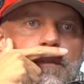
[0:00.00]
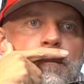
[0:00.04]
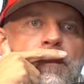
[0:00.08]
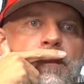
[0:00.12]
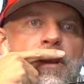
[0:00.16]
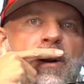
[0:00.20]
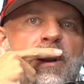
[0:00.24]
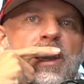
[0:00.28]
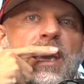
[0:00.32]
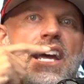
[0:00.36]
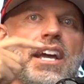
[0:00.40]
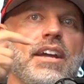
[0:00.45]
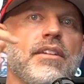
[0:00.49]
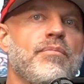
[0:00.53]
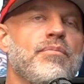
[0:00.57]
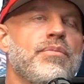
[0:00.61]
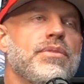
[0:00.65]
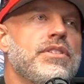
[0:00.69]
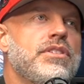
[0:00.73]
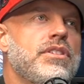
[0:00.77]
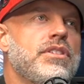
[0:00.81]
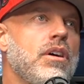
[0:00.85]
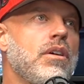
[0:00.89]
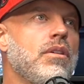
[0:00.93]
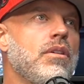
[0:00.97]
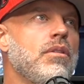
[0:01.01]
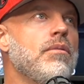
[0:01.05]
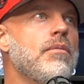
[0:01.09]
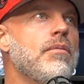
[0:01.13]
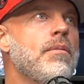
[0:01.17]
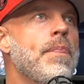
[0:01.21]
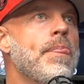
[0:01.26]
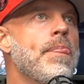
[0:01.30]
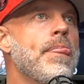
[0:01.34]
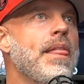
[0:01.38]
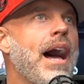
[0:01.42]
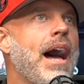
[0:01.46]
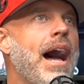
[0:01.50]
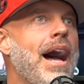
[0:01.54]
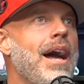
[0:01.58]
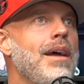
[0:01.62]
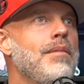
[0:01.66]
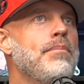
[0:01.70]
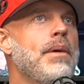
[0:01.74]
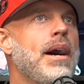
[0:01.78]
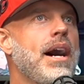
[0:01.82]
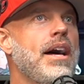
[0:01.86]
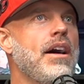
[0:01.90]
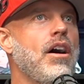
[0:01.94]
Okay. So I
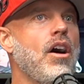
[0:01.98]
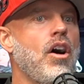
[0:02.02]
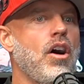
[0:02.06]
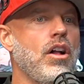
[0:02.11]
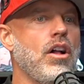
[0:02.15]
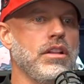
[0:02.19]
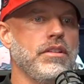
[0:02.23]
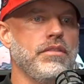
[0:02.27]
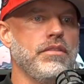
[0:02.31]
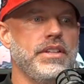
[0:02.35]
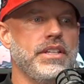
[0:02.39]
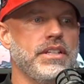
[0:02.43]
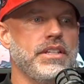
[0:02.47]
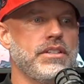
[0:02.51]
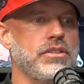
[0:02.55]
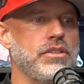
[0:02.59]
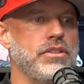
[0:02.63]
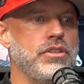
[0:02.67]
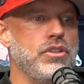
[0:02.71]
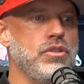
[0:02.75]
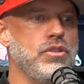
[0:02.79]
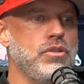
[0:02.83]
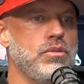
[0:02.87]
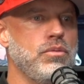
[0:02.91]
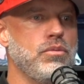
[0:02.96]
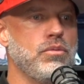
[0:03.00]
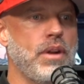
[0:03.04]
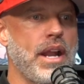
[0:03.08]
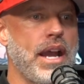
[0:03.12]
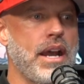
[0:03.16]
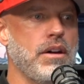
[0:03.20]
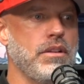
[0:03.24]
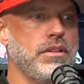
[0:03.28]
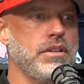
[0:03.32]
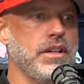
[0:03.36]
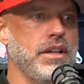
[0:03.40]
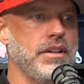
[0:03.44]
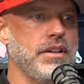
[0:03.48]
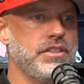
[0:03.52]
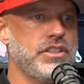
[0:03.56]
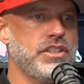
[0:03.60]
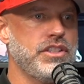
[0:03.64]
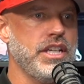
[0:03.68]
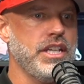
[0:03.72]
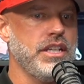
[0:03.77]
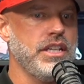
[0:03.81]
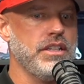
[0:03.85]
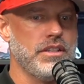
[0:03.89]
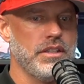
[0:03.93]
bought all of this new round of
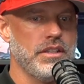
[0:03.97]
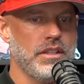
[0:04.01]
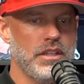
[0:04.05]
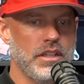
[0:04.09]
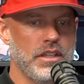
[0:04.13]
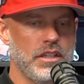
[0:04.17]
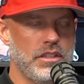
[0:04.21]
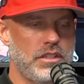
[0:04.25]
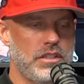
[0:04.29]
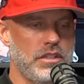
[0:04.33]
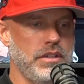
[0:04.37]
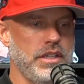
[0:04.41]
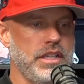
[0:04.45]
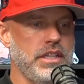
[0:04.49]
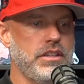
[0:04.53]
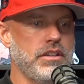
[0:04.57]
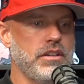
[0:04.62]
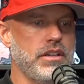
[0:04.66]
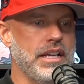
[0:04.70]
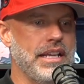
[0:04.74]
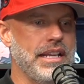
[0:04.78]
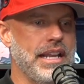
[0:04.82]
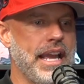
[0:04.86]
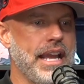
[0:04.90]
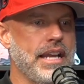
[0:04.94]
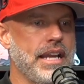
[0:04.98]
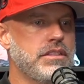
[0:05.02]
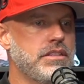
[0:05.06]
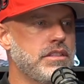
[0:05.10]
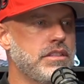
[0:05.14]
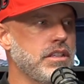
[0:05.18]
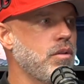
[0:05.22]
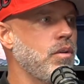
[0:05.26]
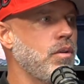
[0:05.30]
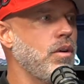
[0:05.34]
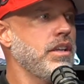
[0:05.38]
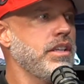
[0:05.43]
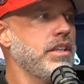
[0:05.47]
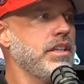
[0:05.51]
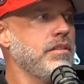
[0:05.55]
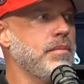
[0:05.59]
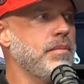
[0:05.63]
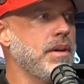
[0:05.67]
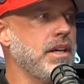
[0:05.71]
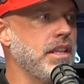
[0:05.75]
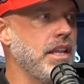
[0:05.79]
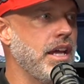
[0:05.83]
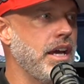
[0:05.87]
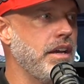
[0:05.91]
shit to either enhance the quality of
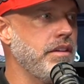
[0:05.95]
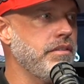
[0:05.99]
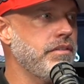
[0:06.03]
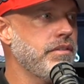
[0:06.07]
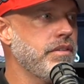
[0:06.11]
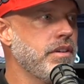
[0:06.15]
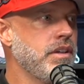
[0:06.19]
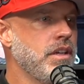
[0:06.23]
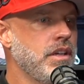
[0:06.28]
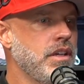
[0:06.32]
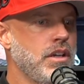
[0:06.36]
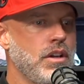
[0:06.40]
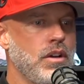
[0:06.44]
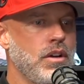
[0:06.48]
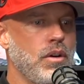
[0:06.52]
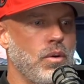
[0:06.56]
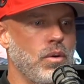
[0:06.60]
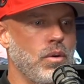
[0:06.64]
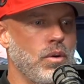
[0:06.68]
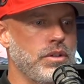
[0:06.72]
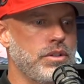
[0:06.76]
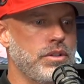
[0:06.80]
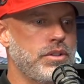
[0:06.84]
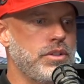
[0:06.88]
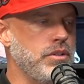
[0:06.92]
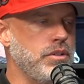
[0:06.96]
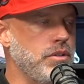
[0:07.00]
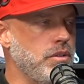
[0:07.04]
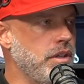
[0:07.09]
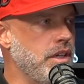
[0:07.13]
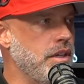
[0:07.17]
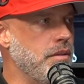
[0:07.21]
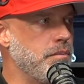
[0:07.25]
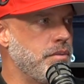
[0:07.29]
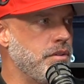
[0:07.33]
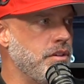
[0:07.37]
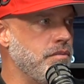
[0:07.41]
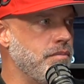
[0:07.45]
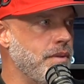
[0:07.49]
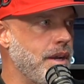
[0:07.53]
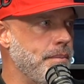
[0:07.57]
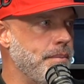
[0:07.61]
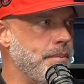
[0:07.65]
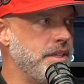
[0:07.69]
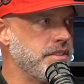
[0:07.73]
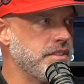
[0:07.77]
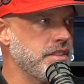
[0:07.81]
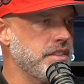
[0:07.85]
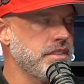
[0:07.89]
my life or to improve my
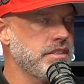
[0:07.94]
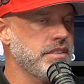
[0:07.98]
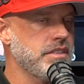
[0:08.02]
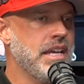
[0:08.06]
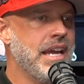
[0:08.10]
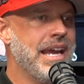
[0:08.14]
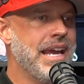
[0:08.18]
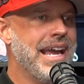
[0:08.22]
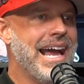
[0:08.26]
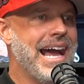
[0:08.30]
business.